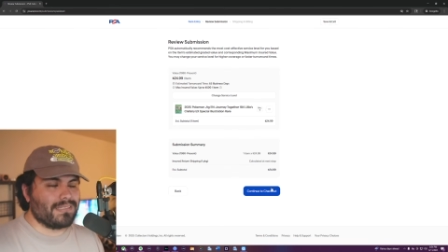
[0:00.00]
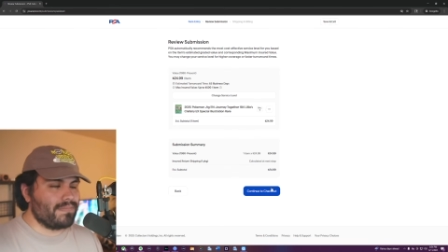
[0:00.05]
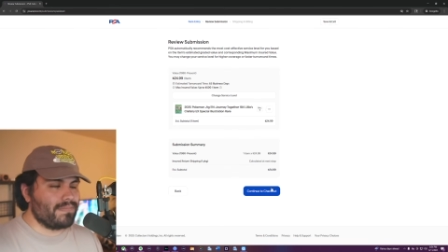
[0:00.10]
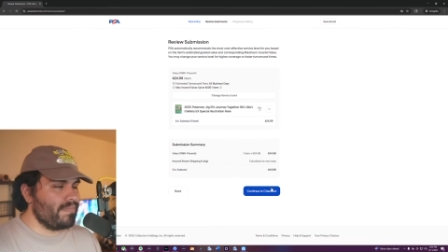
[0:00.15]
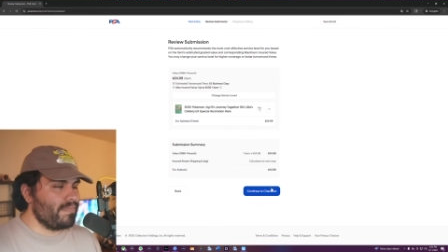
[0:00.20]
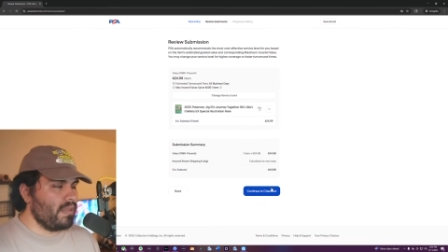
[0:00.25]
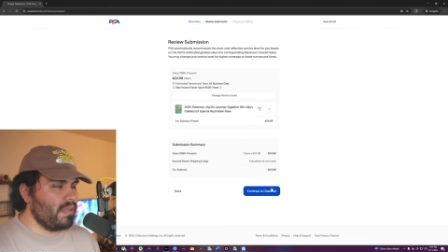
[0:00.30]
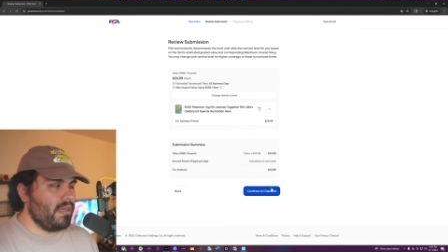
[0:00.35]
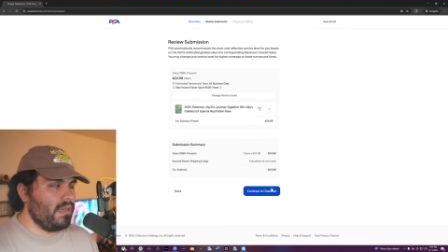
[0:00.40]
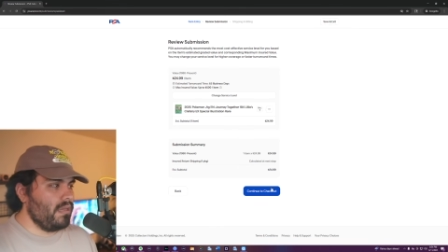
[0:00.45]

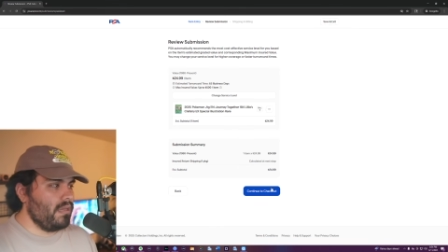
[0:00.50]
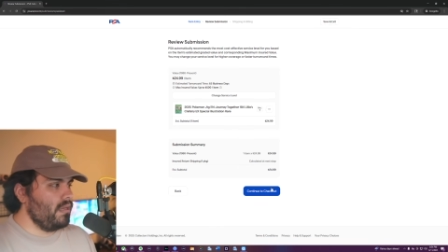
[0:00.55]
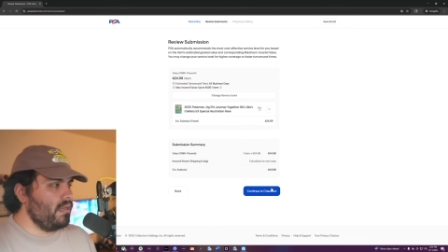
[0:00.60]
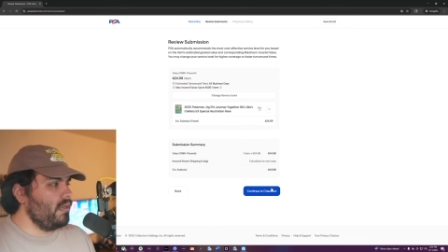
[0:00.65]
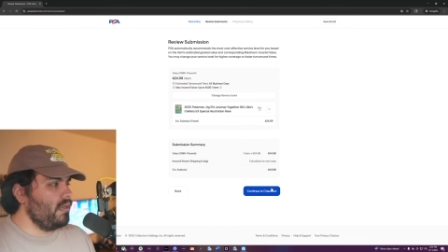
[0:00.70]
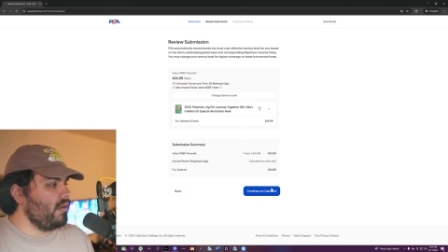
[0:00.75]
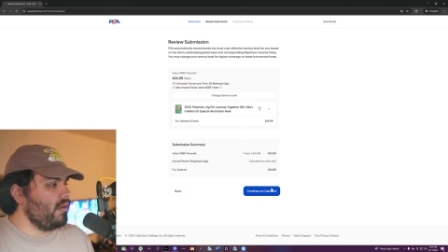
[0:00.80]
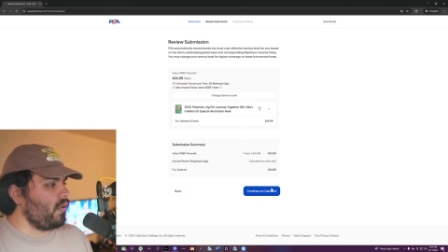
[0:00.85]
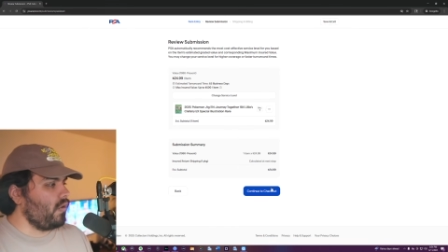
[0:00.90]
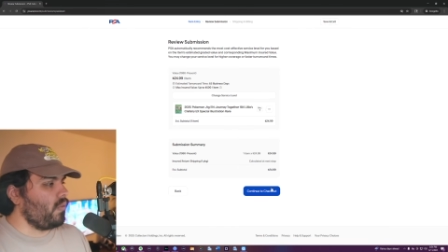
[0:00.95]
and a
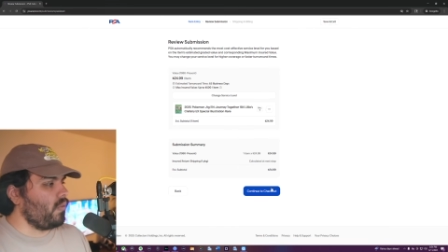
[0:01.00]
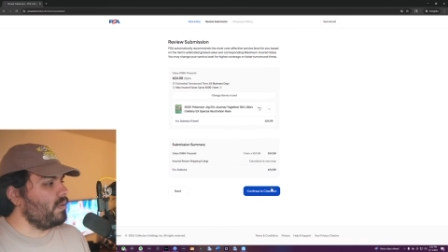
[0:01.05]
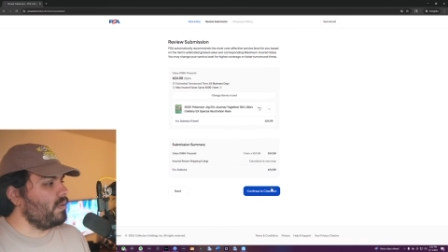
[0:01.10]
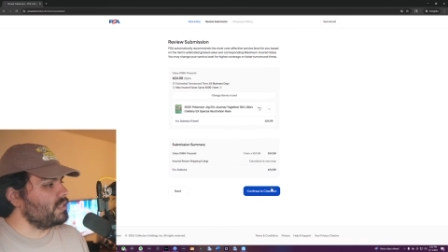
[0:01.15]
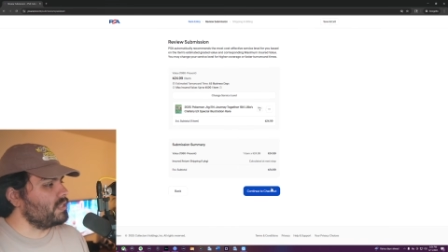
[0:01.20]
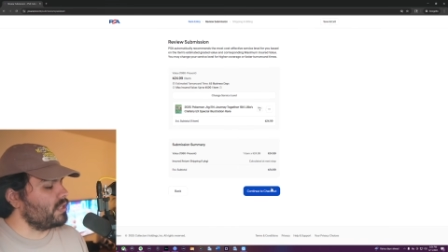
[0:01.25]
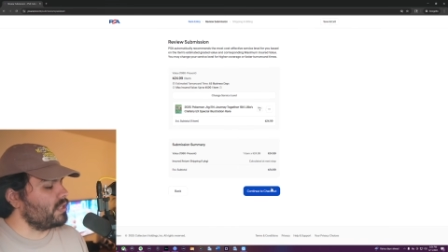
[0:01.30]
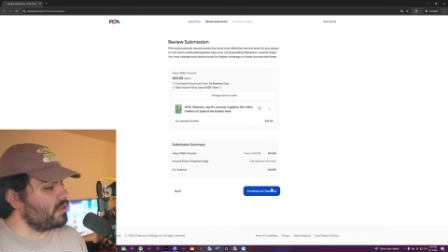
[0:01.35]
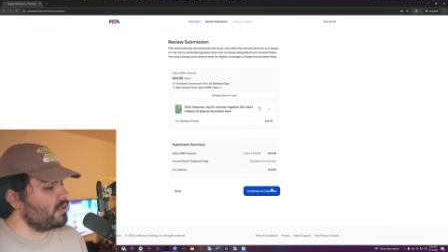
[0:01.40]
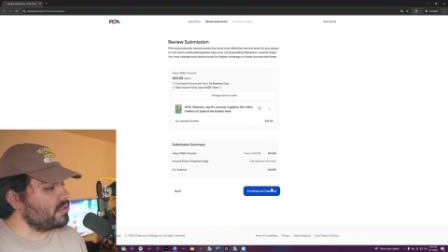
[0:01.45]
whole
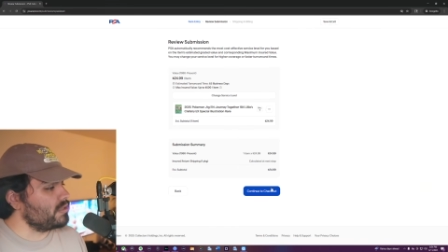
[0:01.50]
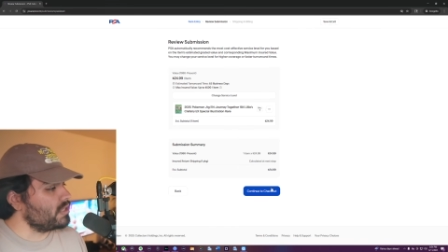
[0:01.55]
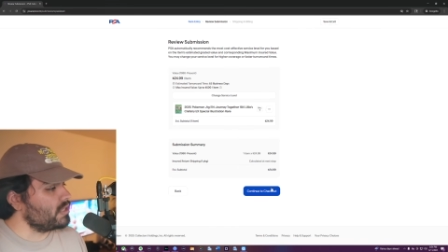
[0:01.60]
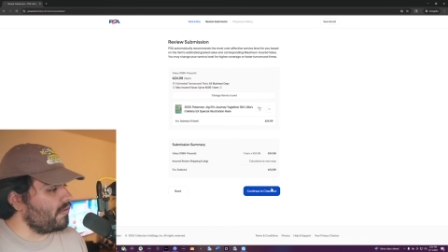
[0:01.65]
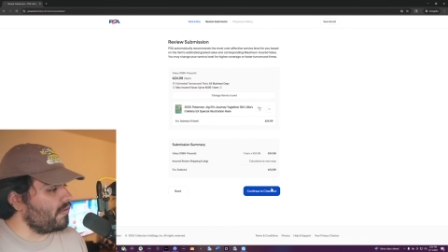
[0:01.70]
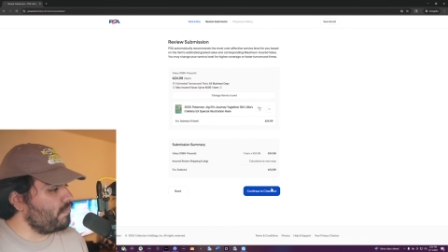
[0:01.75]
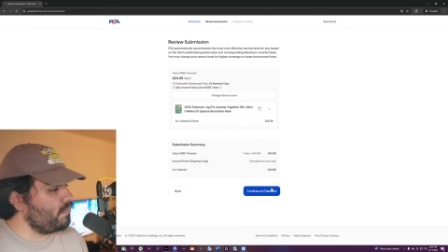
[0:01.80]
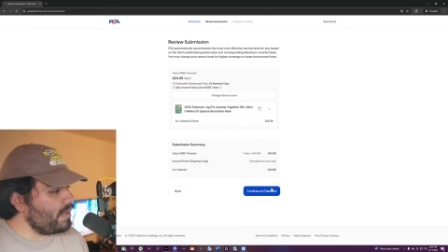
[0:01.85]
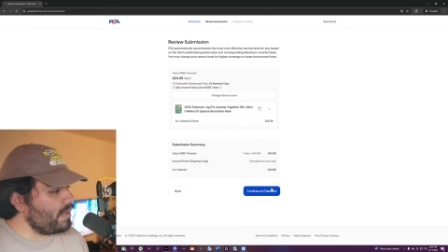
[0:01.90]
bunch of other stuff.